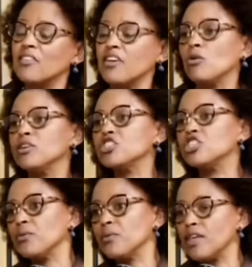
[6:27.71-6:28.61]
They go and
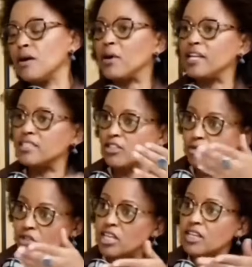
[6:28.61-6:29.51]
share with their buddies,
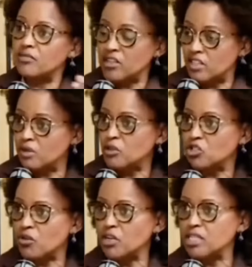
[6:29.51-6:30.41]
as you said, if it's a
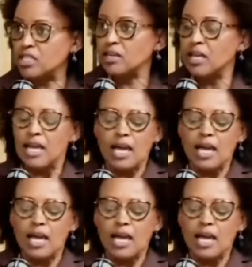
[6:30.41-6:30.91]
majority.